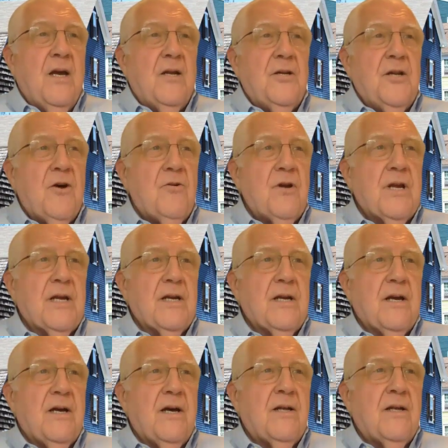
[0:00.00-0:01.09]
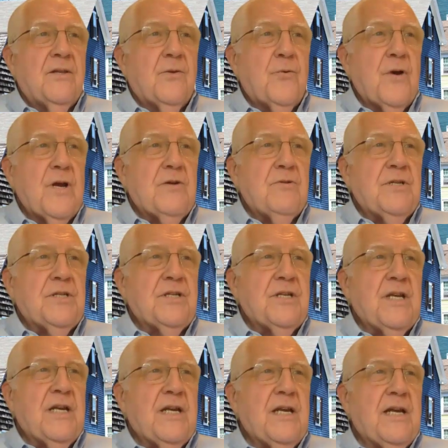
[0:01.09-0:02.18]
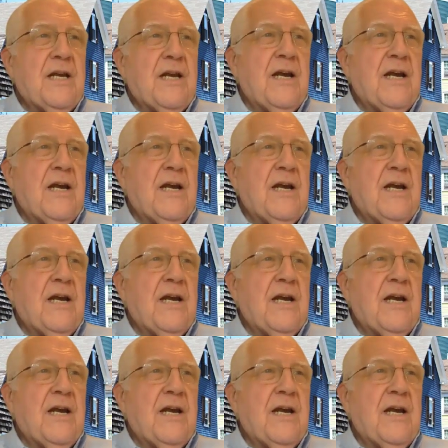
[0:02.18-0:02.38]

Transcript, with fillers: knowing uh, the frequency